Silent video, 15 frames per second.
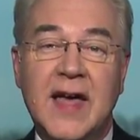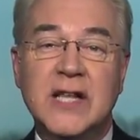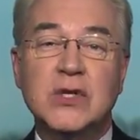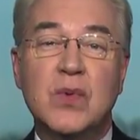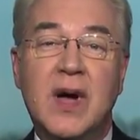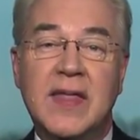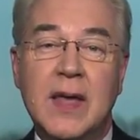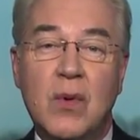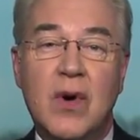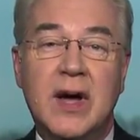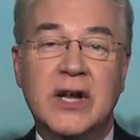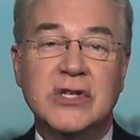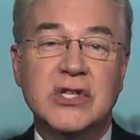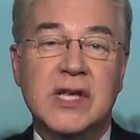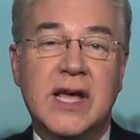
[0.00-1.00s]
That's why they
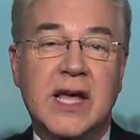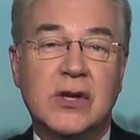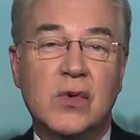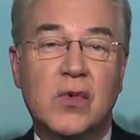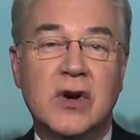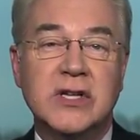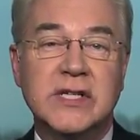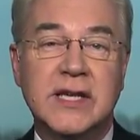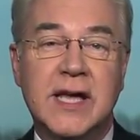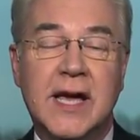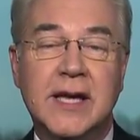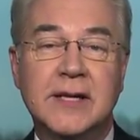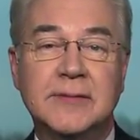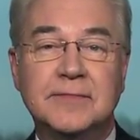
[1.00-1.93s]
want us to get to work today.